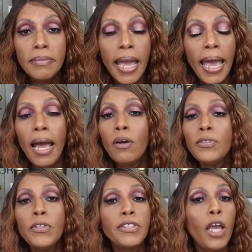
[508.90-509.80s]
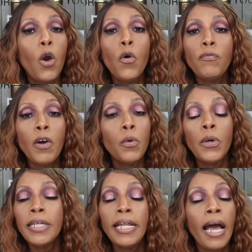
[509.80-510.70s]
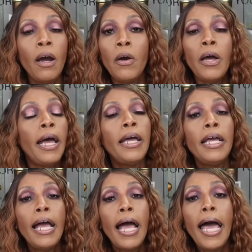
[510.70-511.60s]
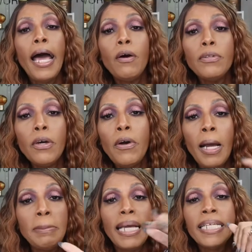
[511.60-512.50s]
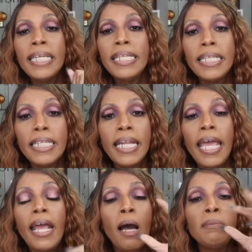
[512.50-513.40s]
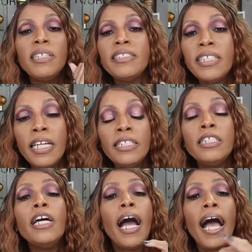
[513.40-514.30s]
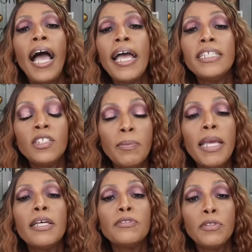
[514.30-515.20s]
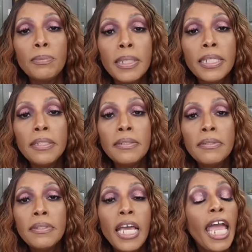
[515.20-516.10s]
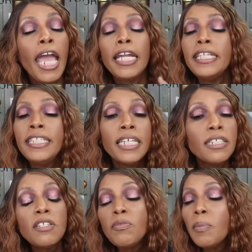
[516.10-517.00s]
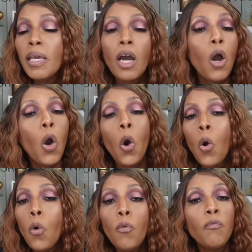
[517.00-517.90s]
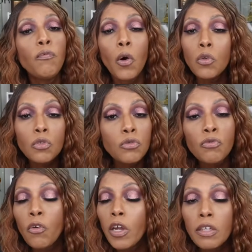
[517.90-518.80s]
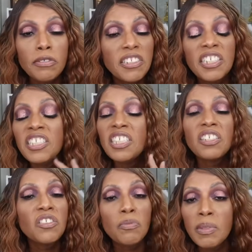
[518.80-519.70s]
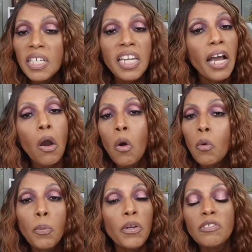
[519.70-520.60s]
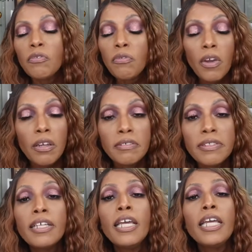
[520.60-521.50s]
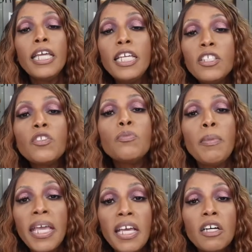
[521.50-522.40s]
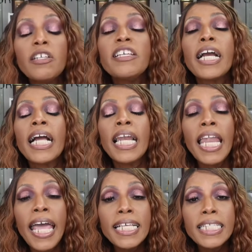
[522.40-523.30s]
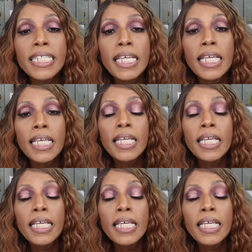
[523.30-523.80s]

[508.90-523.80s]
I don't know if they're old for what. I don't know. I'm not getting into that. I'm just telling you how it smells to me. And it doesn't smell old folks fragrance. It doesn't smell like an old person fragrance. It smells classy,